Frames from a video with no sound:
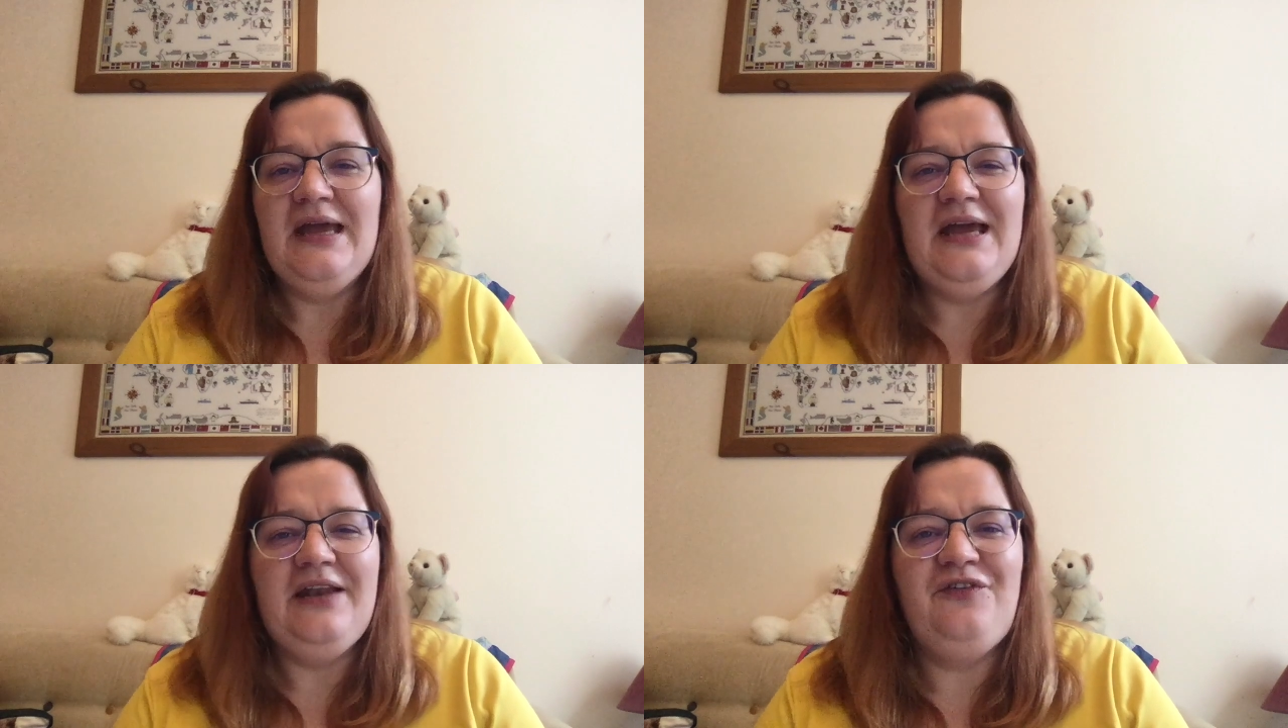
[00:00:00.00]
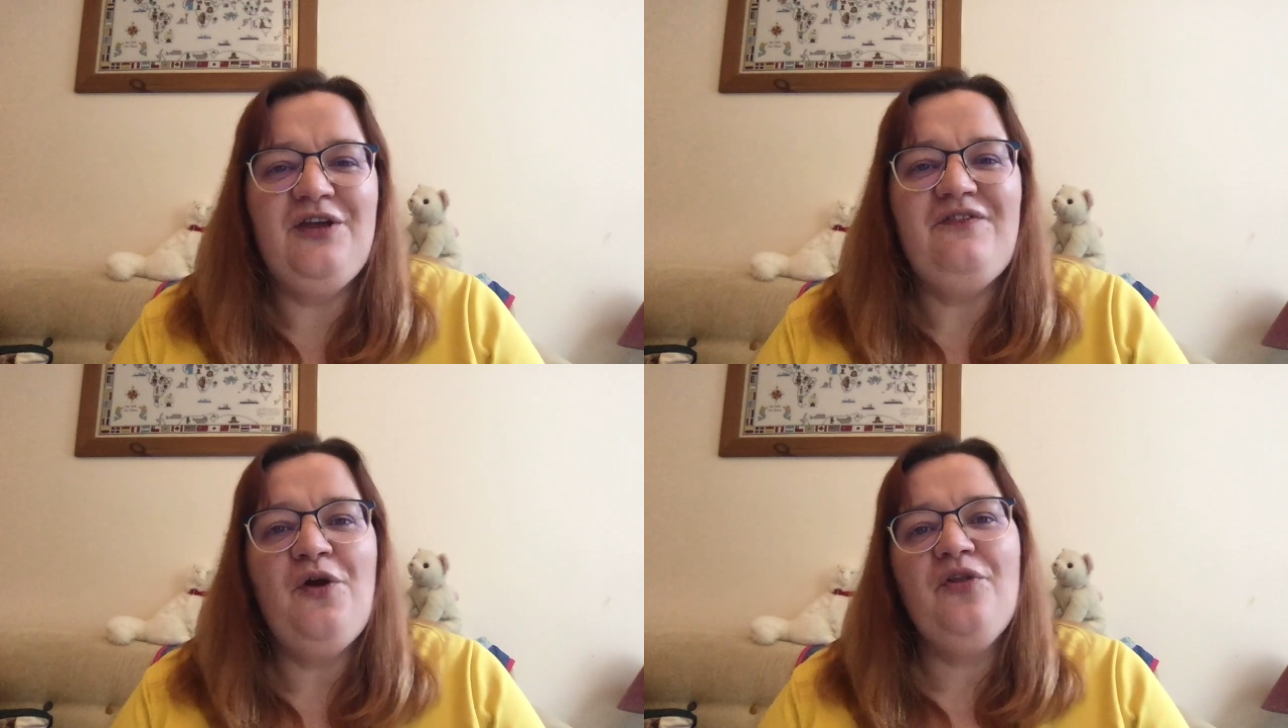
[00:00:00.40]
And if you
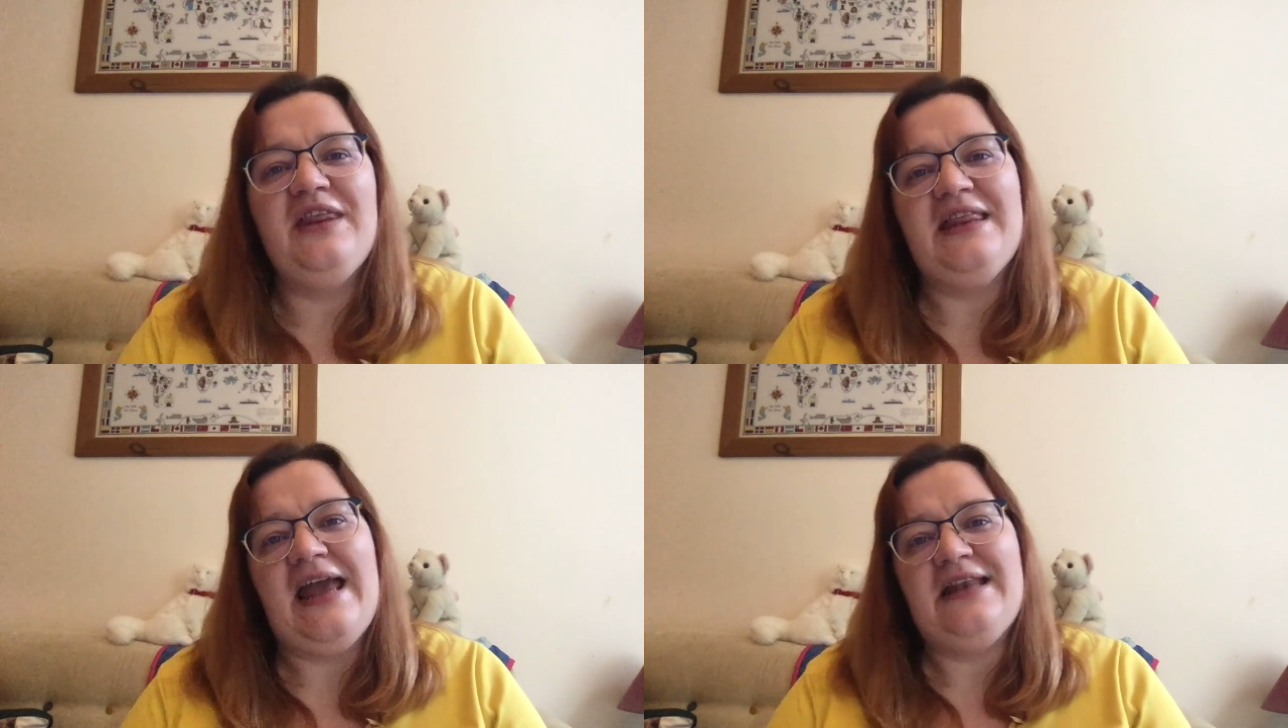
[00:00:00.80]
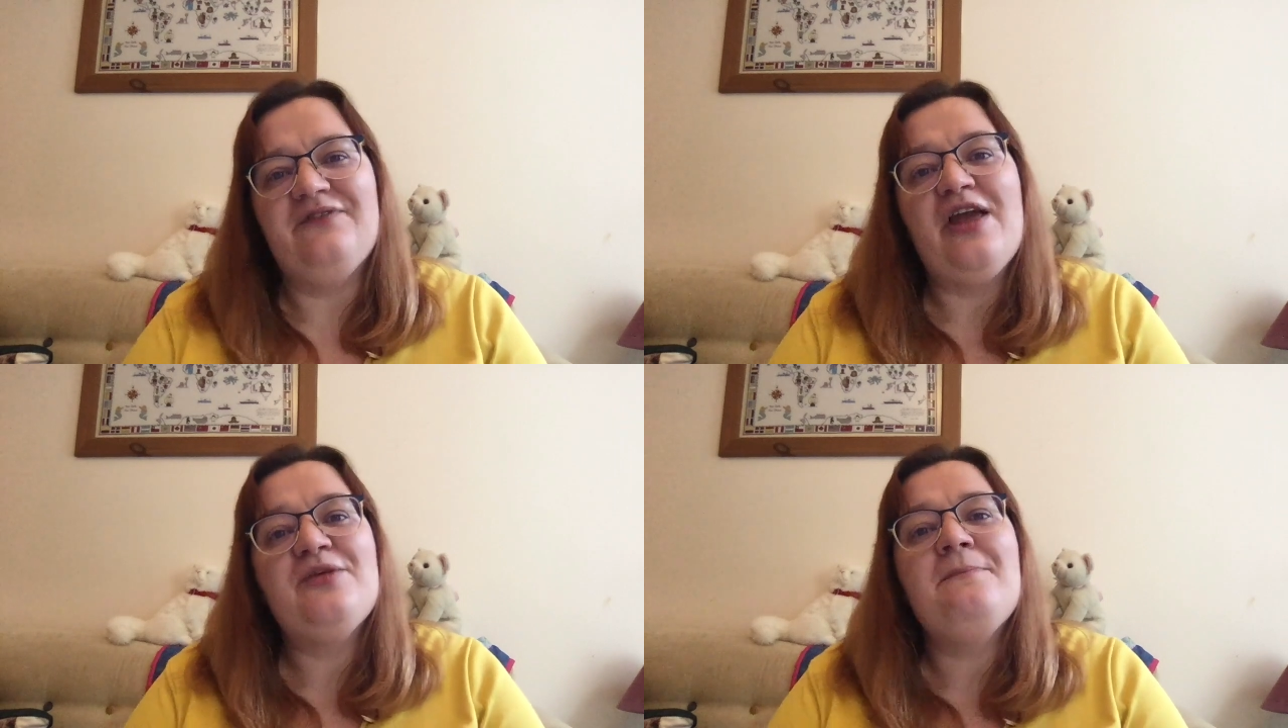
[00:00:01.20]
give your detective
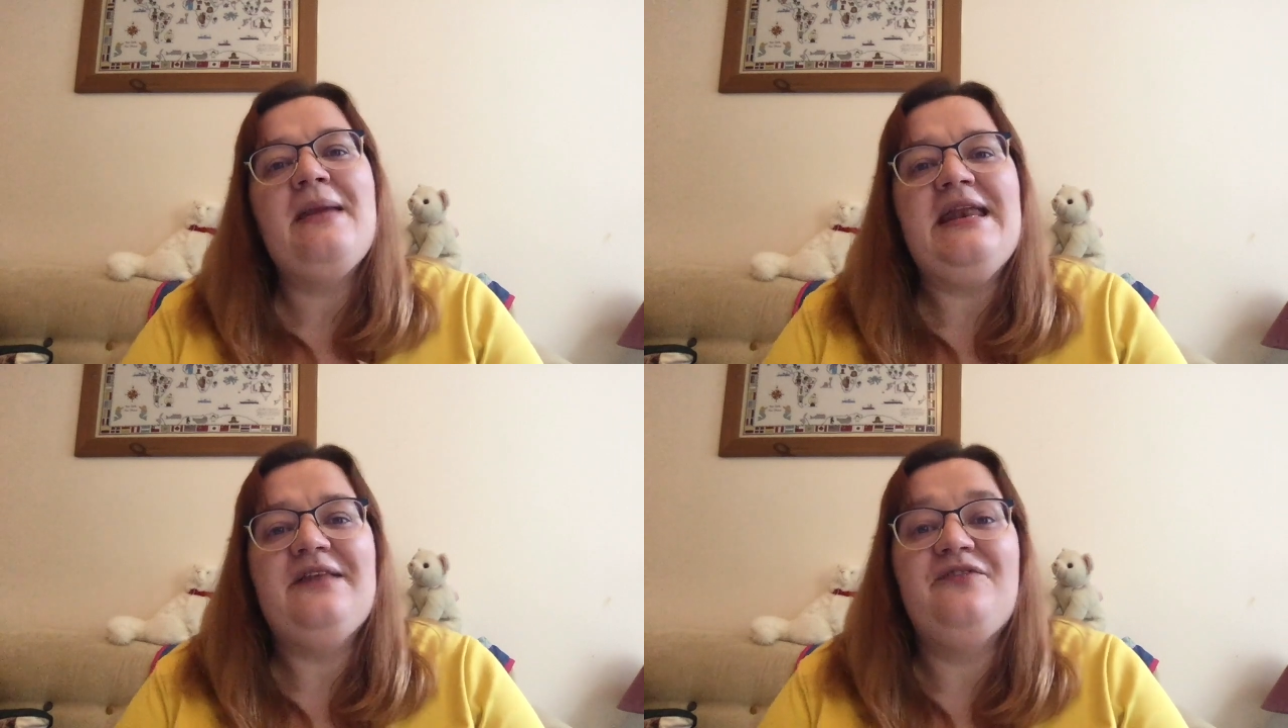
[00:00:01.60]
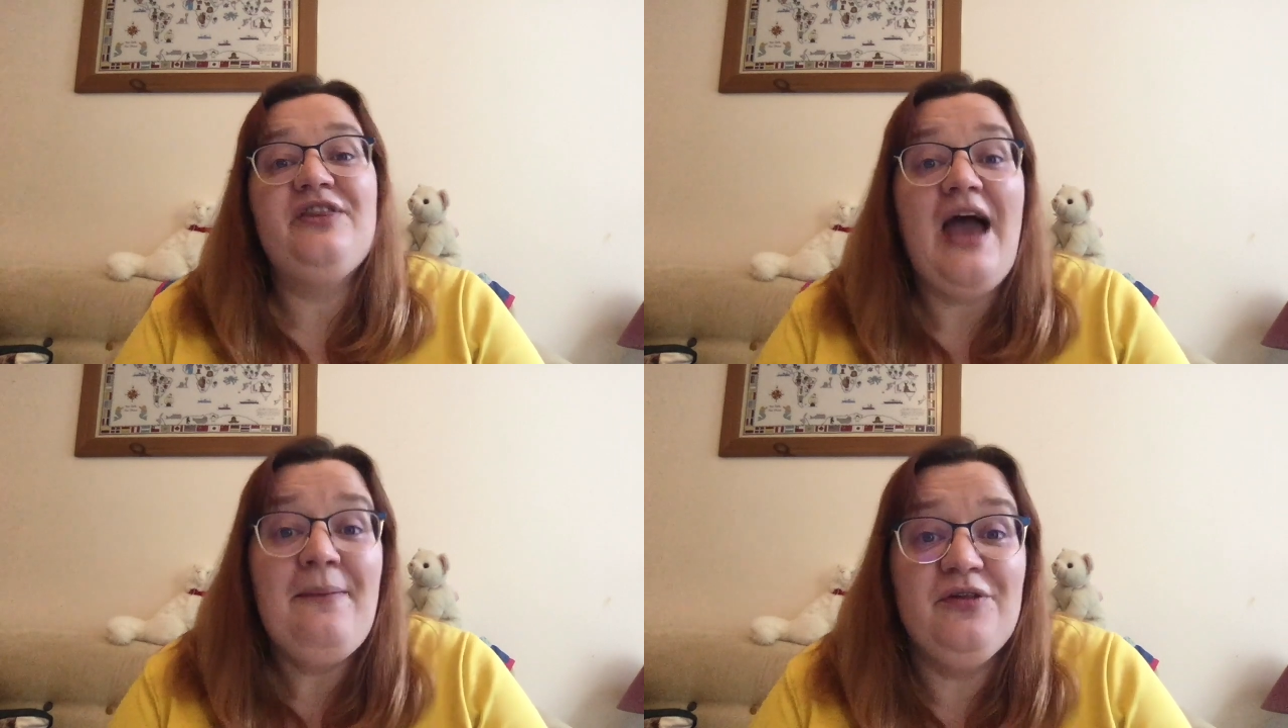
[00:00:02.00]
as many different
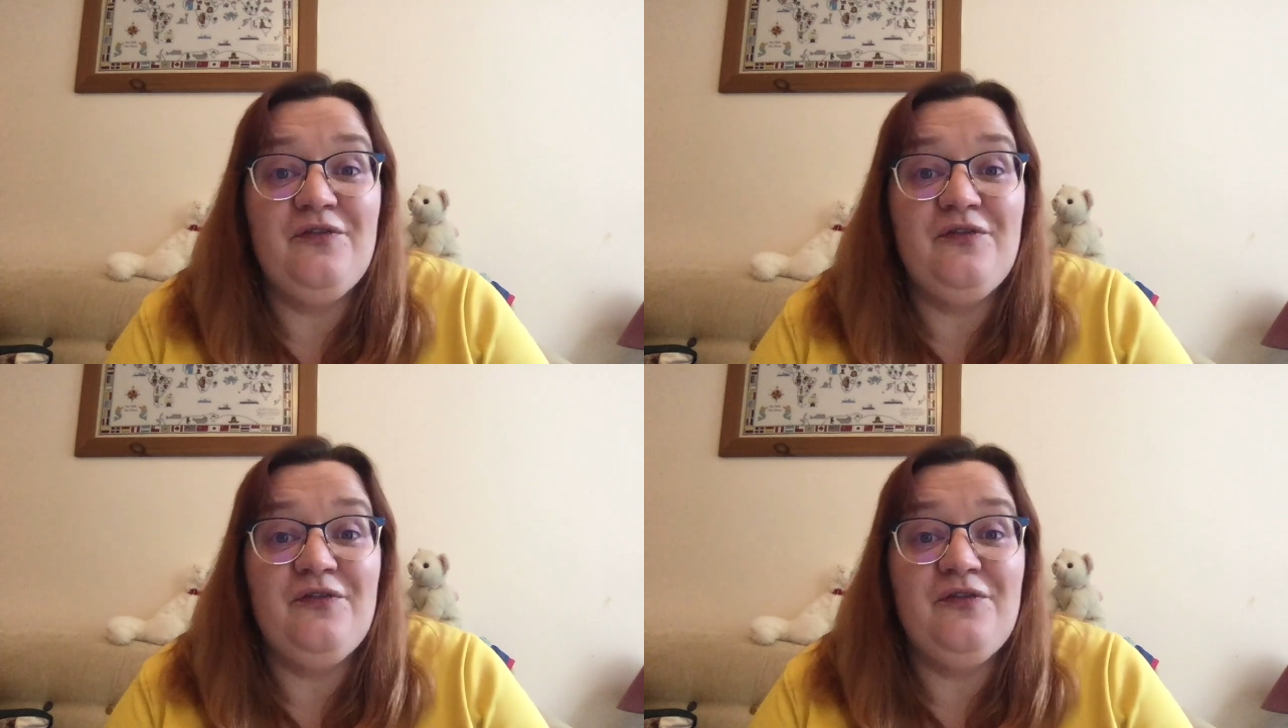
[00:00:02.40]
types